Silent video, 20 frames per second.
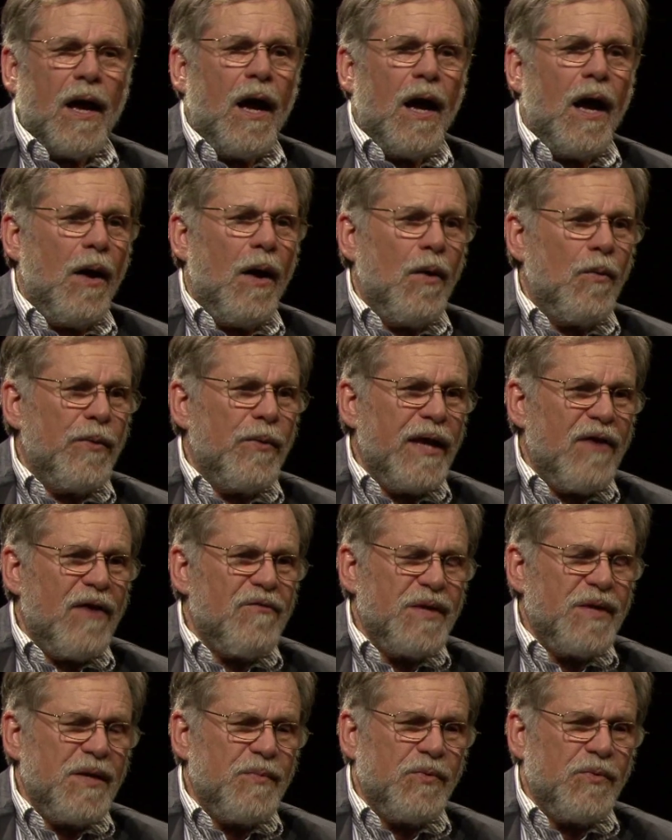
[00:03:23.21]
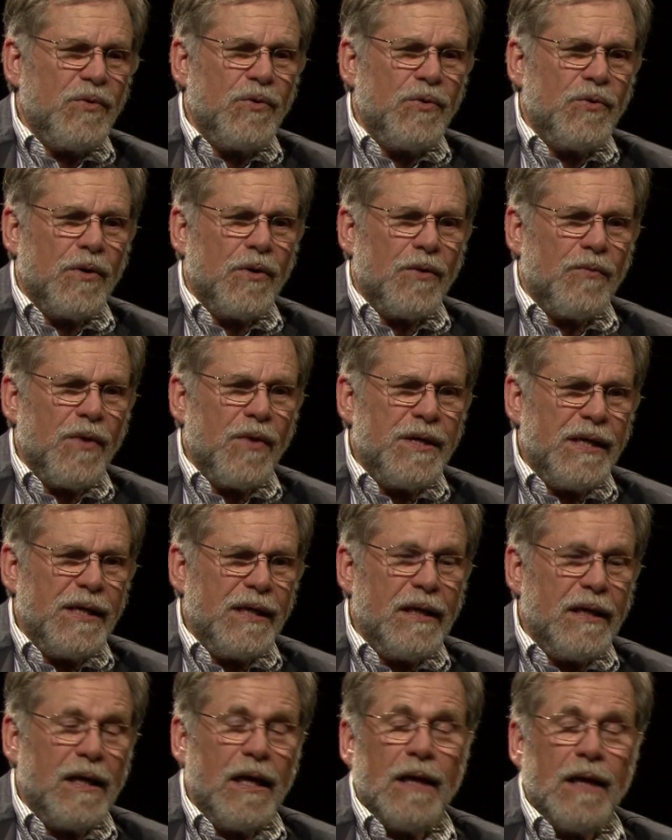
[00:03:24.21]
Uh, we have people who are
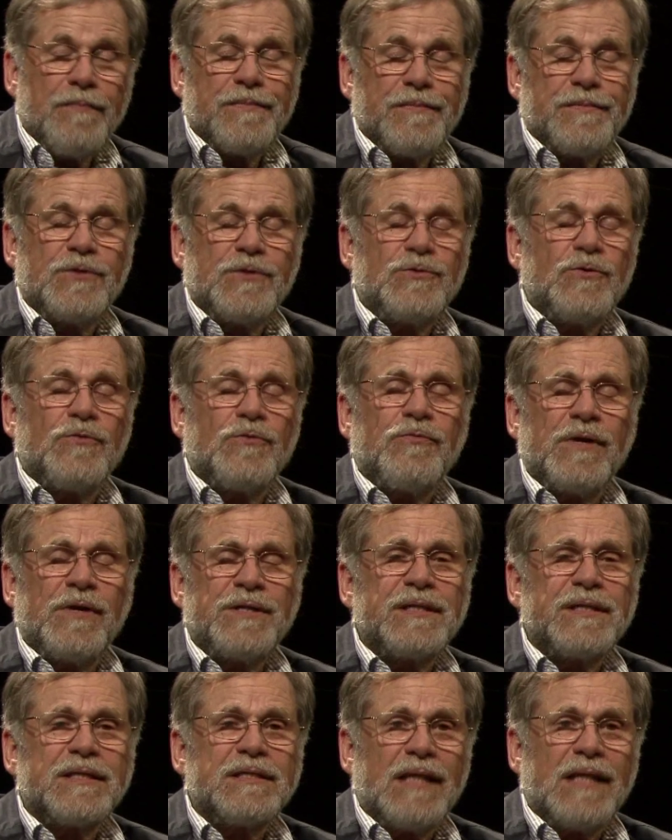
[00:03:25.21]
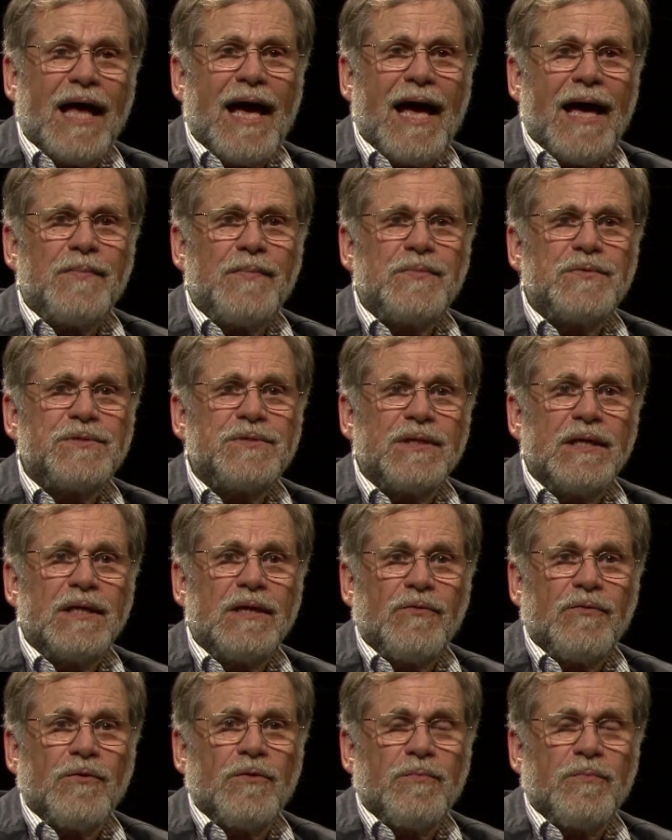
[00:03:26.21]
running uh, digital forensics labs eh,
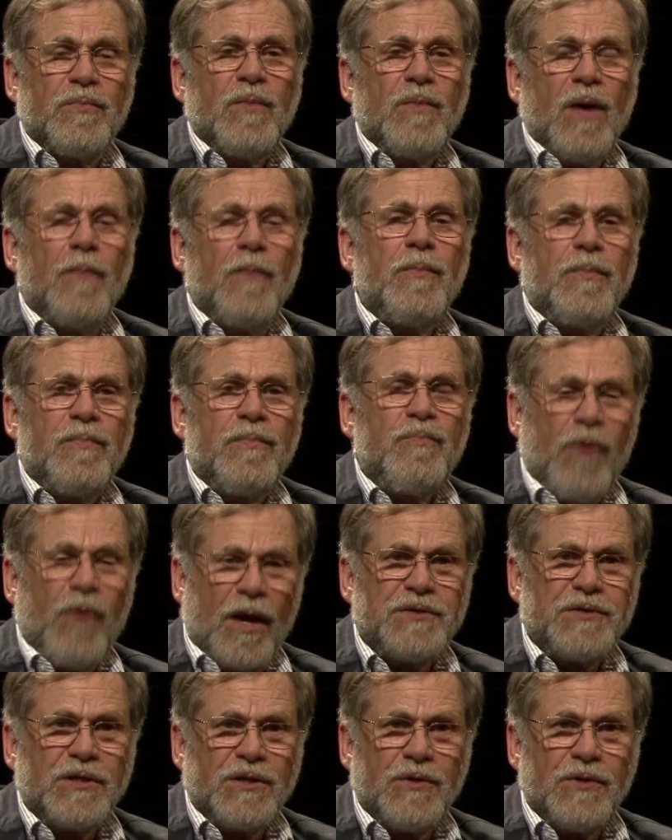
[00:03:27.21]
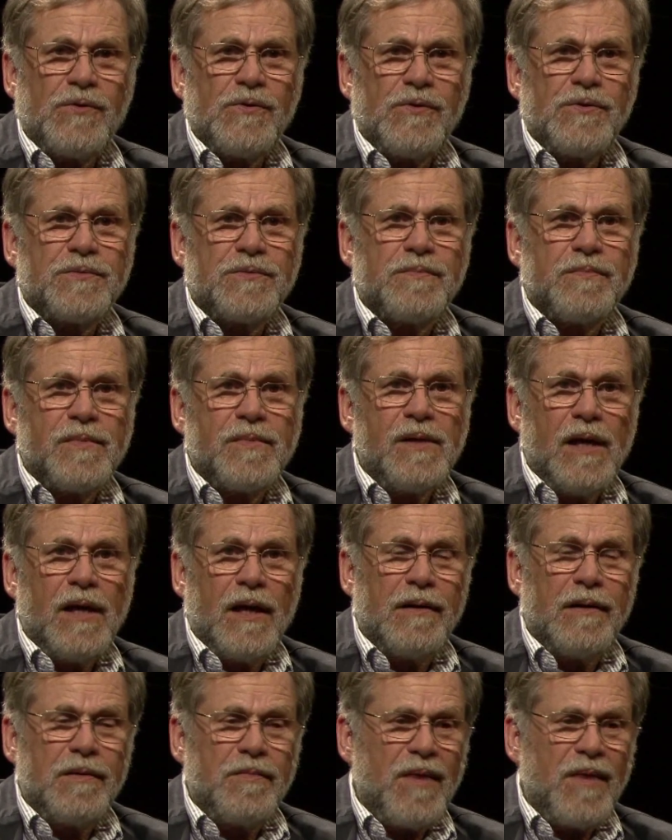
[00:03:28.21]
for uh, prosecutors uh,
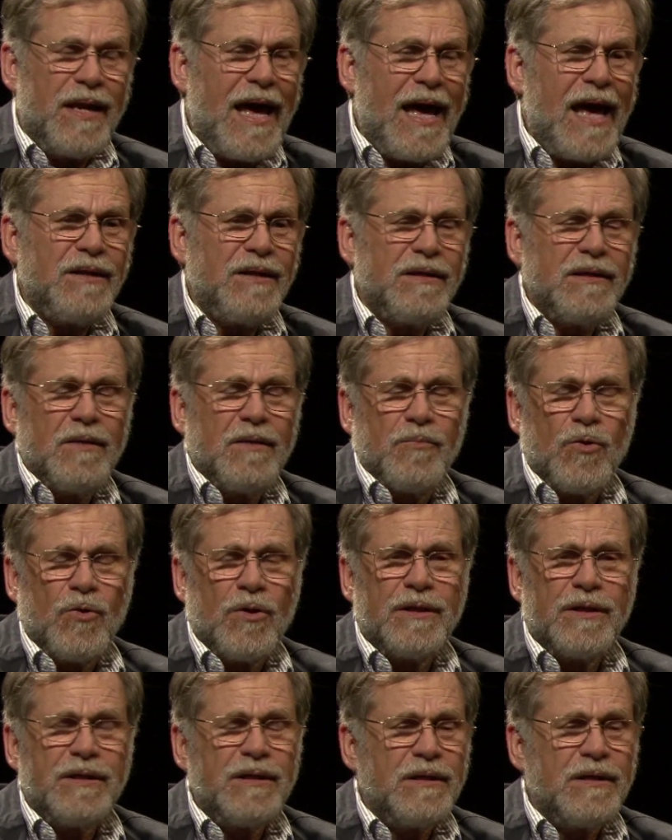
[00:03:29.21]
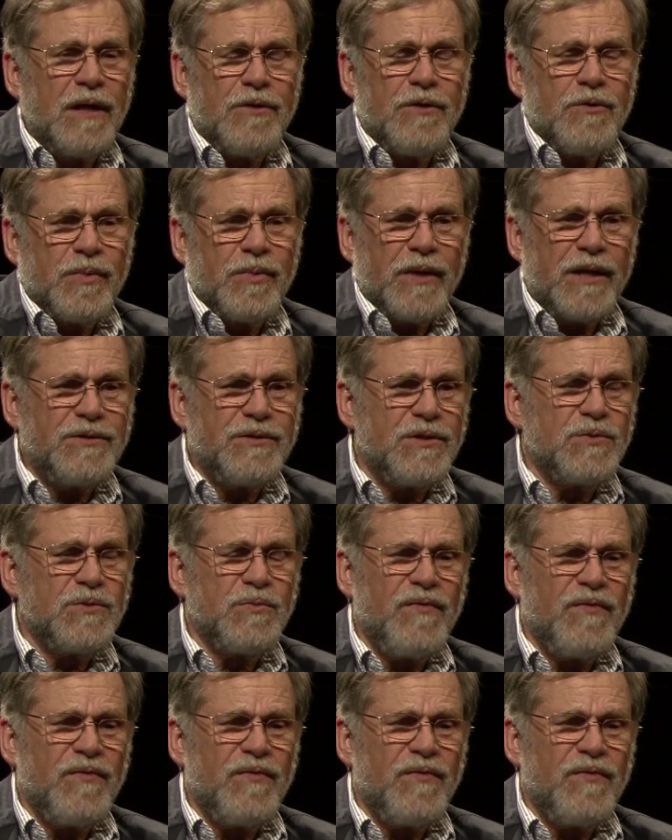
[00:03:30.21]
in Manhattan and Brooklyn and other places.